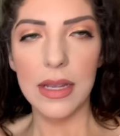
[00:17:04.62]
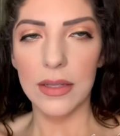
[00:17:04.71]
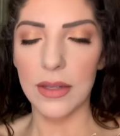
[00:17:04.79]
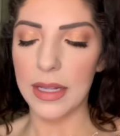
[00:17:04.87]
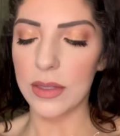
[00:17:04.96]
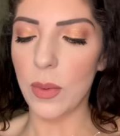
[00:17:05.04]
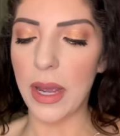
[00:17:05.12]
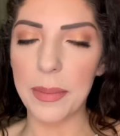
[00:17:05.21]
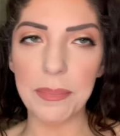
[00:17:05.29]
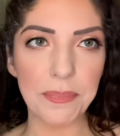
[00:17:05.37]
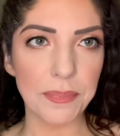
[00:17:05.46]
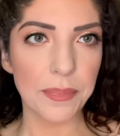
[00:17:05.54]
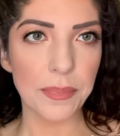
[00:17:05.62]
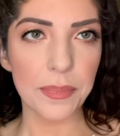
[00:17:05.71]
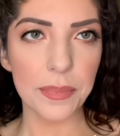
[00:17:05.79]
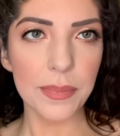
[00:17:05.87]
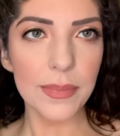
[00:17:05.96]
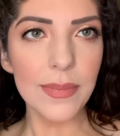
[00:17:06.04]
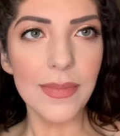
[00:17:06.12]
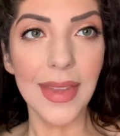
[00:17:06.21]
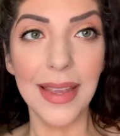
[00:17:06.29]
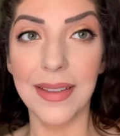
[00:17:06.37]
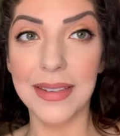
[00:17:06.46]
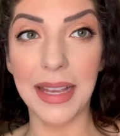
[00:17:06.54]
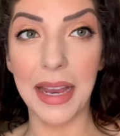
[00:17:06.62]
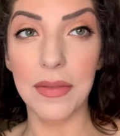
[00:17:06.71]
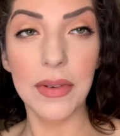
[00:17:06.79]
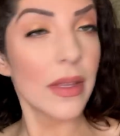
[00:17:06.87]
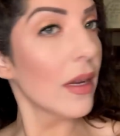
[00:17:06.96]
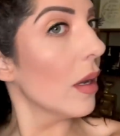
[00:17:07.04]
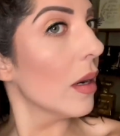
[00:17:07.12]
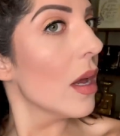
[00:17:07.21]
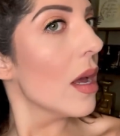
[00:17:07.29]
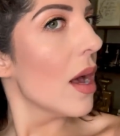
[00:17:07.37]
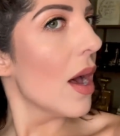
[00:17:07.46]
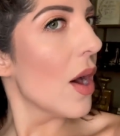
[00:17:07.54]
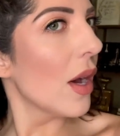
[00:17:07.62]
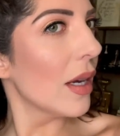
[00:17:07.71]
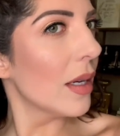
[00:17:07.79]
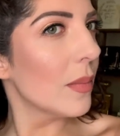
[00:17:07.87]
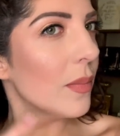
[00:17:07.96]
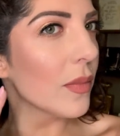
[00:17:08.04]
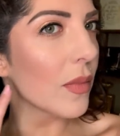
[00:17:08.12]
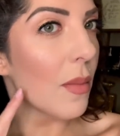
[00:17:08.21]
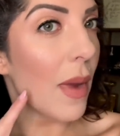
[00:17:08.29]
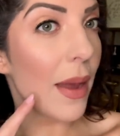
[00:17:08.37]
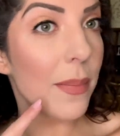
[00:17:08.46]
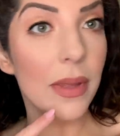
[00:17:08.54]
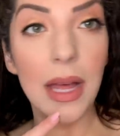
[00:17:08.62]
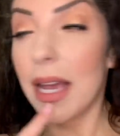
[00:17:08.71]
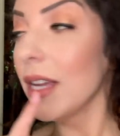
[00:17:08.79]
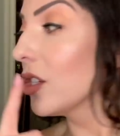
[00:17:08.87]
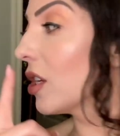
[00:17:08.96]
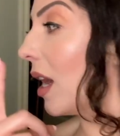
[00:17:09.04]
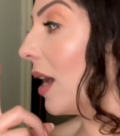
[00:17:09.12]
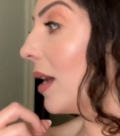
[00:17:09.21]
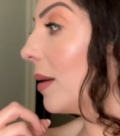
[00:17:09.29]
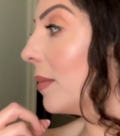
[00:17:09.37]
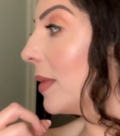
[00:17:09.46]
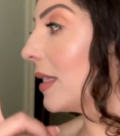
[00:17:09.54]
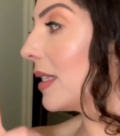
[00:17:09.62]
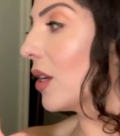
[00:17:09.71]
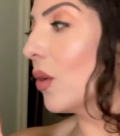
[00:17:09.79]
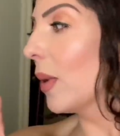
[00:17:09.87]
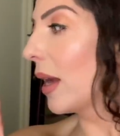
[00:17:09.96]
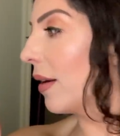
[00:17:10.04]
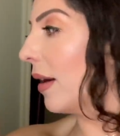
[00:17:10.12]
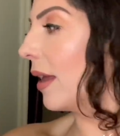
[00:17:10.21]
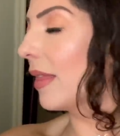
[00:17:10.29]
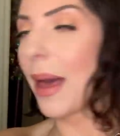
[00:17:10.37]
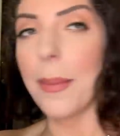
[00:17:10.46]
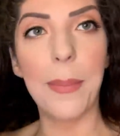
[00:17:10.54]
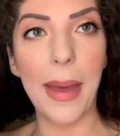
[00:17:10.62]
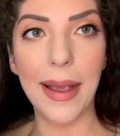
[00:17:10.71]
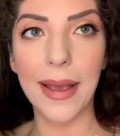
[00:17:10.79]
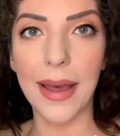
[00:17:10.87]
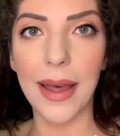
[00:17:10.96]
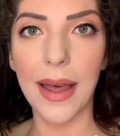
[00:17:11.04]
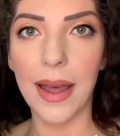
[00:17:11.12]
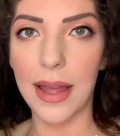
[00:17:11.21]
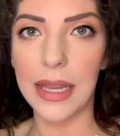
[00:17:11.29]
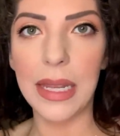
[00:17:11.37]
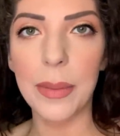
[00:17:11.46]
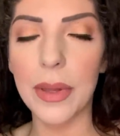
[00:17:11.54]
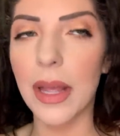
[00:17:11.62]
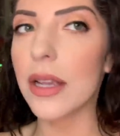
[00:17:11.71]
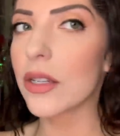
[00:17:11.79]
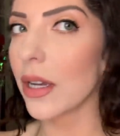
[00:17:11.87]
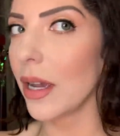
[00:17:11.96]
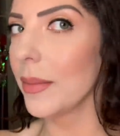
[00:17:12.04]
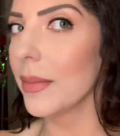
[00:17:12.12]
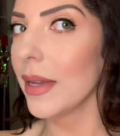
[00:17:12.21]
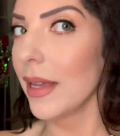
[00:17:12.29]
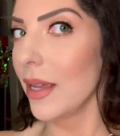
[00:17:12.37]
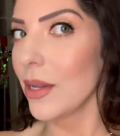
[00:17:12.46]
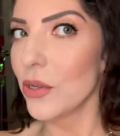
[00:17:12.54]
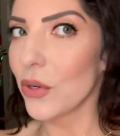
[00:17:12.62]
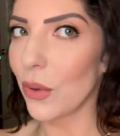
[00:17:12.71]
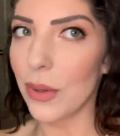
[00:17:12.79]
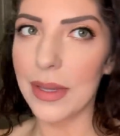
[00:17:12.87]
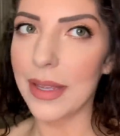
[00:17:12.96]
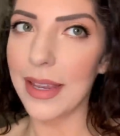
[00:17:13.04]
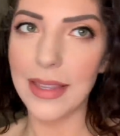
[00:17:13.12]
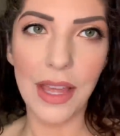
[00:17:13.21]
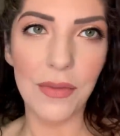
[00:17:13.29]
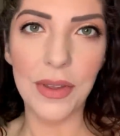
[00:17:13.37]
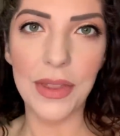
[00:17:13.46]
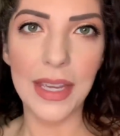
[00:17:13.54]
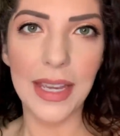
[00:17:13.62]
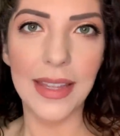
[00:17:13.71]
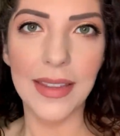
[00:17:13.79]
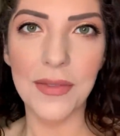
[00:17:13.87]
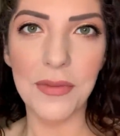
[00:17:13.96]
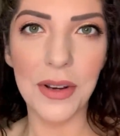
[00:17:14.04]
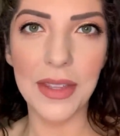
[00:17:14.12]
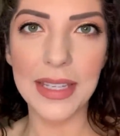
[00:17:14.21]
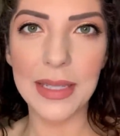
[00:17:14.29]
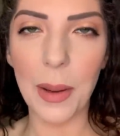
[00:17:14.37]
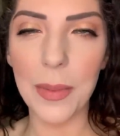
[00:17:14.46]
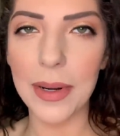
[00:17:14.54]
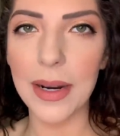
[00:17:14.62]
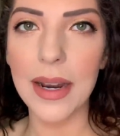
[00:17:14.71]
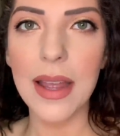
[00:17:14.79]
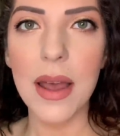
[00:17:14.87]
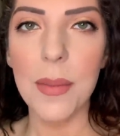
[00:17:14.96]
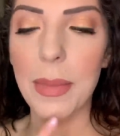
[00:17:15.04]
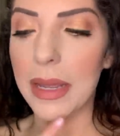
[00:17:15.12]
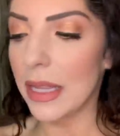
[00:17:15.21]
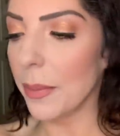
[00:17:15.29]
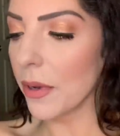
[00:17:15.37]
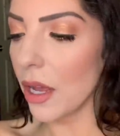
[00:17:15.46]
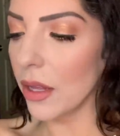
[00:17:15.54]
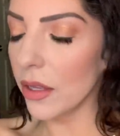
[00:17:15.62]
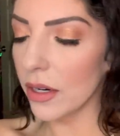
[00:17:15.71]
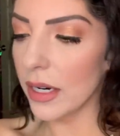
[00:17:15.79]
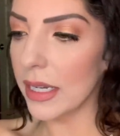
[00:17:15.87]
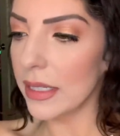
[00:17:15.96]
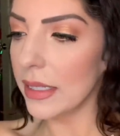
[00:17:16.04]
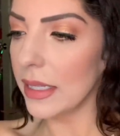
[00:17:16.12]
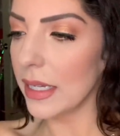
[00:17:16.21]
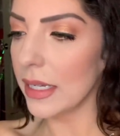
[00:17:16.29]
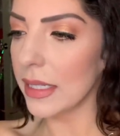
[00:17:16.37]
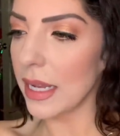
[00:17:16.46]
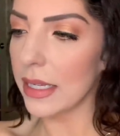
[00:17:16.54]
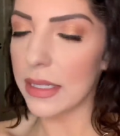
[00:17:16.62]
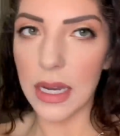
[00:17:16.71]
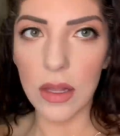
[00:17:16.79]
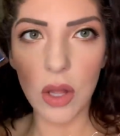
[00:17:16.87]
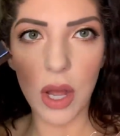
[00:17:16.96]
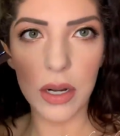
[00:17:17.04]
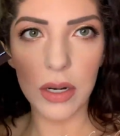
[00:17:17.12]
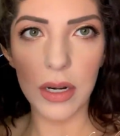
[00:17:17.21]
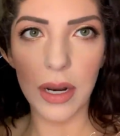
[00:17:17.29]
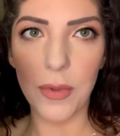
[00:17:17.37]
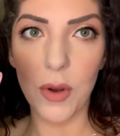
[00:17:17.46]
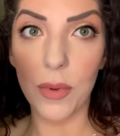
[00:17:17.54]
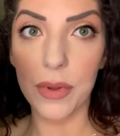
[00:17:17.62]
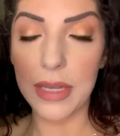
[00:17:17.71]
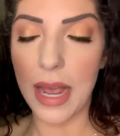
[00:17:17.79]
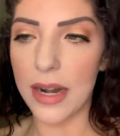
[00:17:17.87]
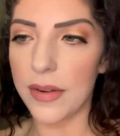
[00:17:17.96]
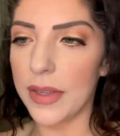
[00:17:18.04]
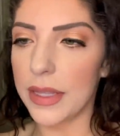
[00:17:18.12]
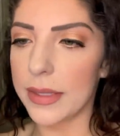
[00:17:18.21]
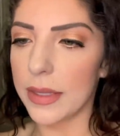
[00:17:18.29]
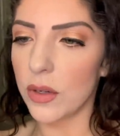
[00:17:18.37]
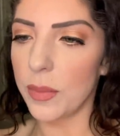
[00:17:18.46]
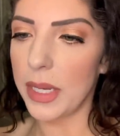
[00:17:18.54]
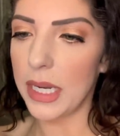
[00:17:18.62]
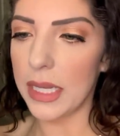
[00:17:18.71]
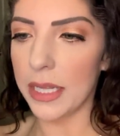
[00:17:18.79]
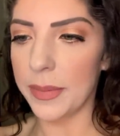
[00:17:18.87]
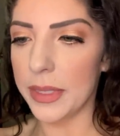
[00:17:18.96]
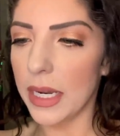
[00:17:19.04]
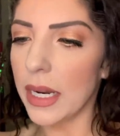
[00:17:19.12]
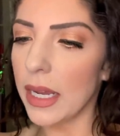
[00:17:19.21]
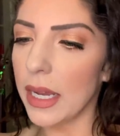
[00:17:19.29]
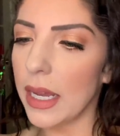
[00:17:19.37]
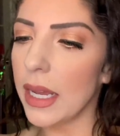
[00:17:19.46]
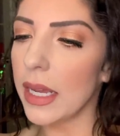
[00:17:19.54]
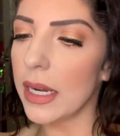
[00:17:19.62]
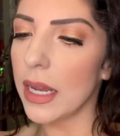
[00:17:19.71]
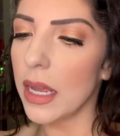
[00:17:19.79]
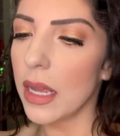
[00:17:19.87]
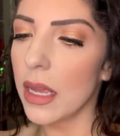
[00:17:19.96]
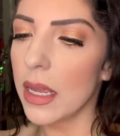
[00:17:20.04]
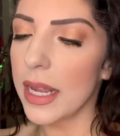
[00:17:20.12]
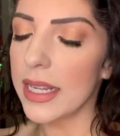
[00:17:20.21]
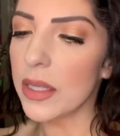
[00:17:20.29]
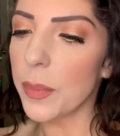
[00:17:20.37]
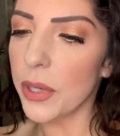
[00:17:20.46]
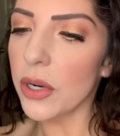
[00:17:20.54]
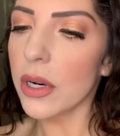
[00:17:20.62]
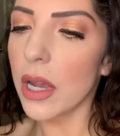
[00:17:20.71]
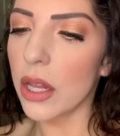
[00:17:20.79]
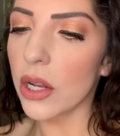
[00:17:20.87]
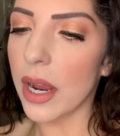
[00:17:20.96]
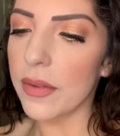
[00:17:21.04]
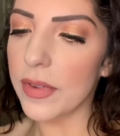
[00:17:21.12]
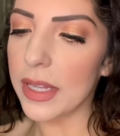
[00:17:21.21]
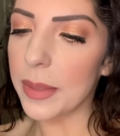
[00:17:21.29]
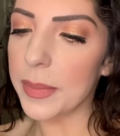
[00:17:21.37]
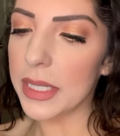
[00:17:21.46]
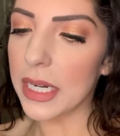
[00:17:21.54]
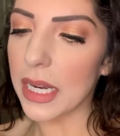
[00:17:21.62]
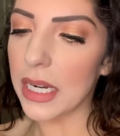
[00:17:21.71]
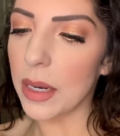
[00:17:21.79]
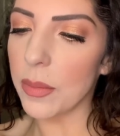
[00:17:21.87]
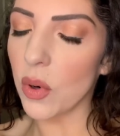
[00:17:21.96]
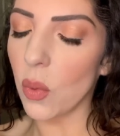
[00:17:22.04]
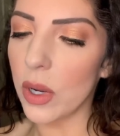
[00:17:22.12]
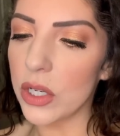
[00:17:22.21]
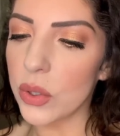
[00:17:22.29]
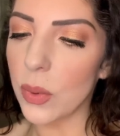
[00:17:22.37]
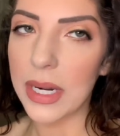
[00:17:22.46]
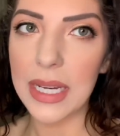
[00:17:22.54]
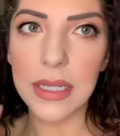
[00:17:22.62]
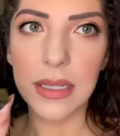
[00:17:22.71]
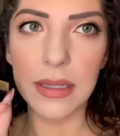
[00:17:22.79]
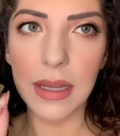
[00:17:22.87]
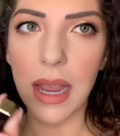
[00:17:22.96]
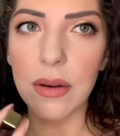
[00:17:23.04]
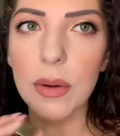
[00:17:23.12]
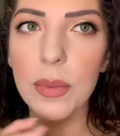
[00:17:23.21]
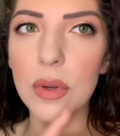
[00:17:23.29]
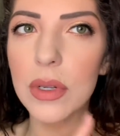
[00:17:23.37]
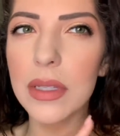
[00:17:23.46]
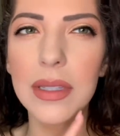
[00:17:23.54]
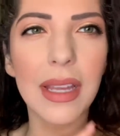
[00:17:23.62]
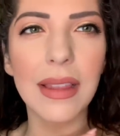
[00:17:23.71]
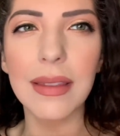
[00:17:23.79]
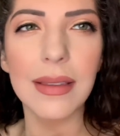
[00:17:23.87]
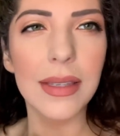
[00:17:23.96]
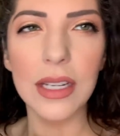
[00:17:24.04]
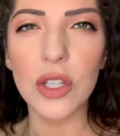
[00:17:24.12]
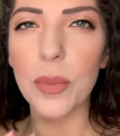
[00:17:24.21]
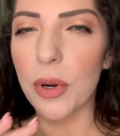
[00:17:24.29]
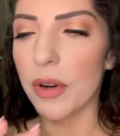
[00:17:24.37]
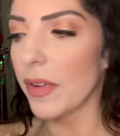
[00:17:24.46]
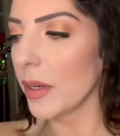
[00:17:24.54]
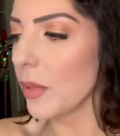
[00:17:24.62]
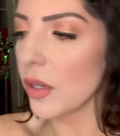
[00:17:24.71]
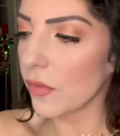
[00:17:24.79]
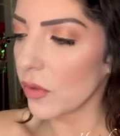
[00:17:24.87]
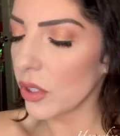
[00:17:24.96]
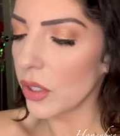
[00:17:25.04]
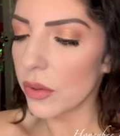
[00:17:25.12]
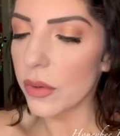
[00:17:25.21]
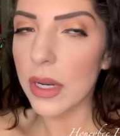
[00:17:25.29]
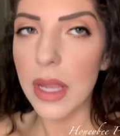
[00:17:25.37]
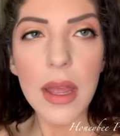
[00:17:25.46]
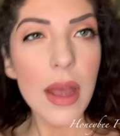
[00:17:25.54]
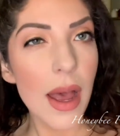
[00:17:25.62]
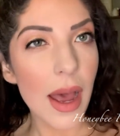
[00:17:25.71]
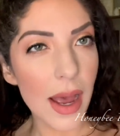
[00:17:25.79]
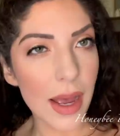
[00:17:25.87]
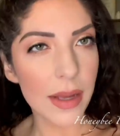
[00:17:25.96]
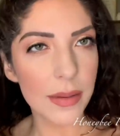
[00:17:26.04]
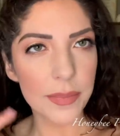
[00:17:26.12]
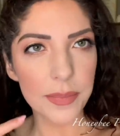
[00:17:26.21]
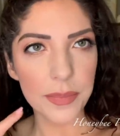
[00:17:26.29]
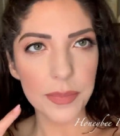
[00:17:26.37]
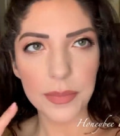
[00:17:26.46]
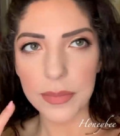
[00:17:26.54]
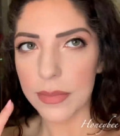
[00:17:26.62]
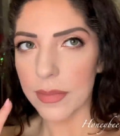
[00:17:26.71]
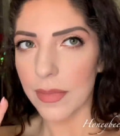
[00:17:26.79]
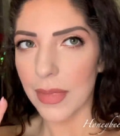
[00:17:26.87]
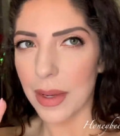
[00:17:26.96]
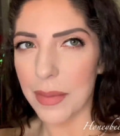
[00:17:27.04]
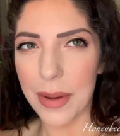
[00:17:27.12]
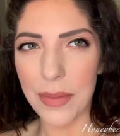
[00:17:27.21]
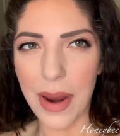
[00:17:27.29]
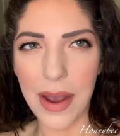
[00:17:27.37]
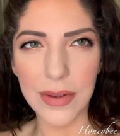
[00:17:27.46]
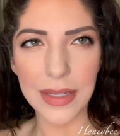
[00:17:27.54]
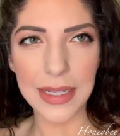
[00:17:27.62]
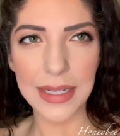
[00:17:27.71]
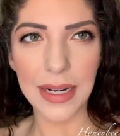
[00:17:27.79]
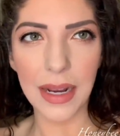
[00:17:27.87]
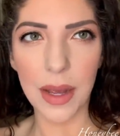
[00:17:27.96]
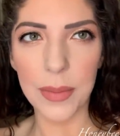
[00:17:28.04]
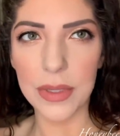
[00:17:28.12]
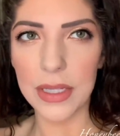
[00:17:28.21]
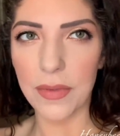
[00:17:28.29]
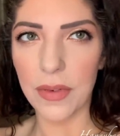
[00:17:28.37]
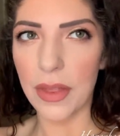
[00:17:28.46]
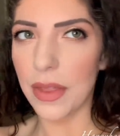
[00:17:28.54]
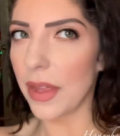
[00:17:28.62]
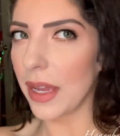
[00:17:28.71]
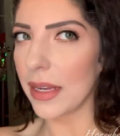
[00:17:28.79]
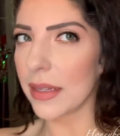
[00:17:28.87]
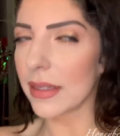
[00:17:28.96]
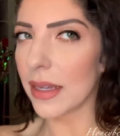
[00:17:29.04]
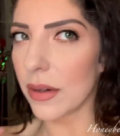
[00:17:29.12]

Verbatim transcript: So that's why it looks like I have nothing on. My blush, I'm still wearing that Becca honey blush. I'm totally in love with it for the summer. My lip color is this Estee Lauder. I'm almost out of it. This little mini lipstick in, it's a Pure Color Envy lipstick in number 120 Desirable. It's like such a perfect, beautiful nude. My brows, I did a couple different things.